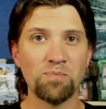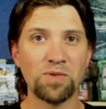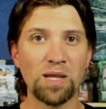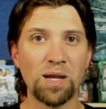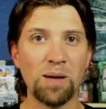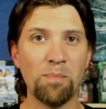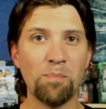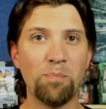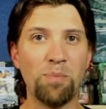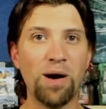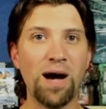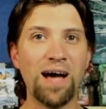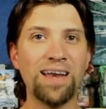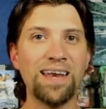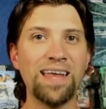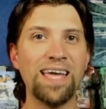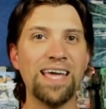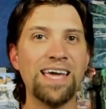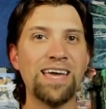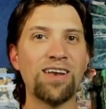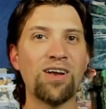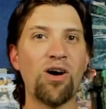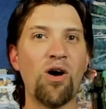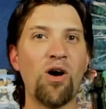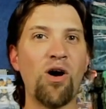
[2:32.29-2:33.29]
but
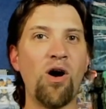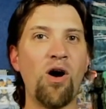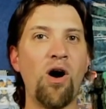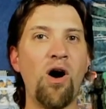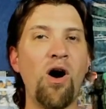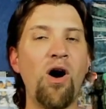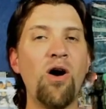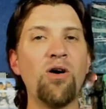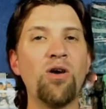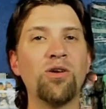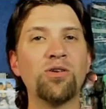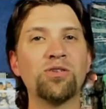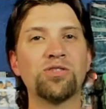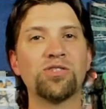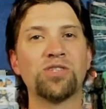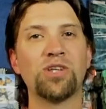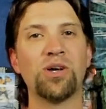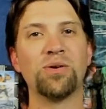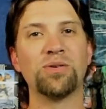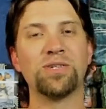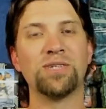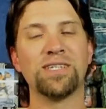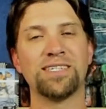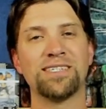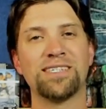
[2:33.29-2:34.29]
it
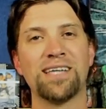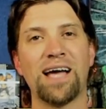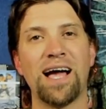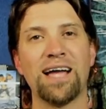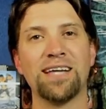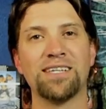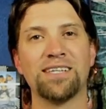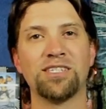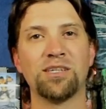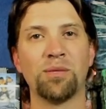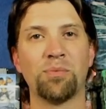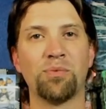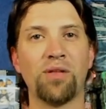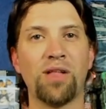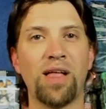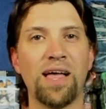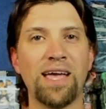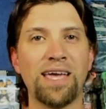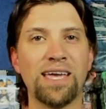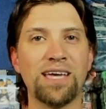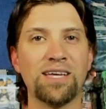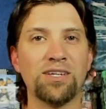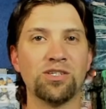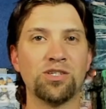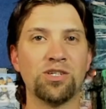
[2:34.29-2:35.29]
also decides to
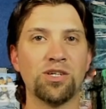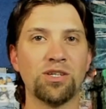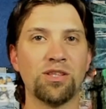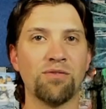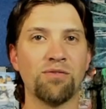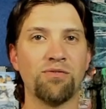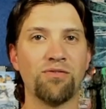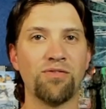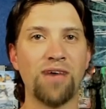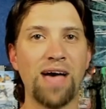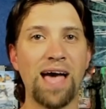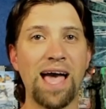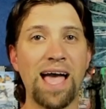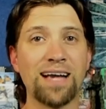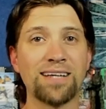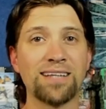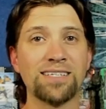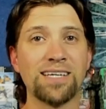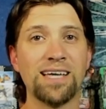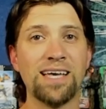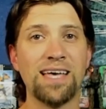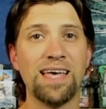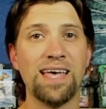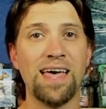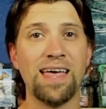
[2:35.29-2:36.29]
play into the
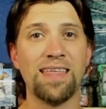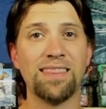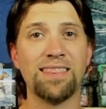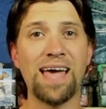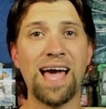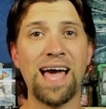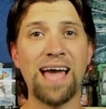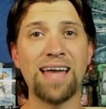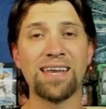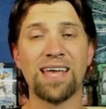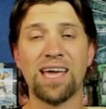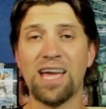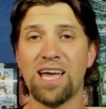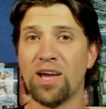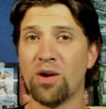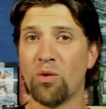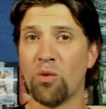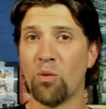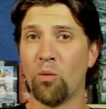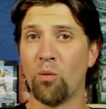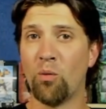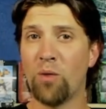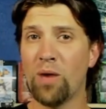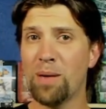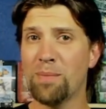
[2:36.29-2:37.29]
fact that
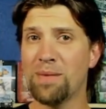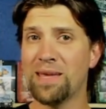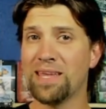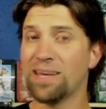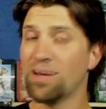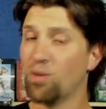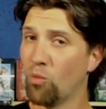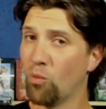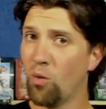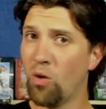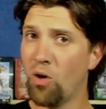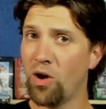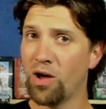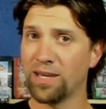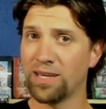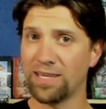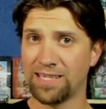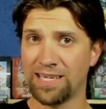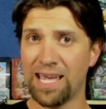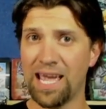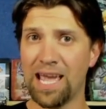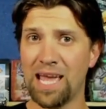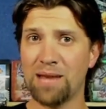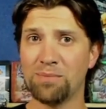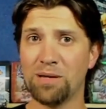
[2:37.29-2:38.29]
women, 1,
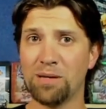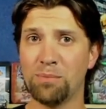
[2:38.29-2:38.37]
can be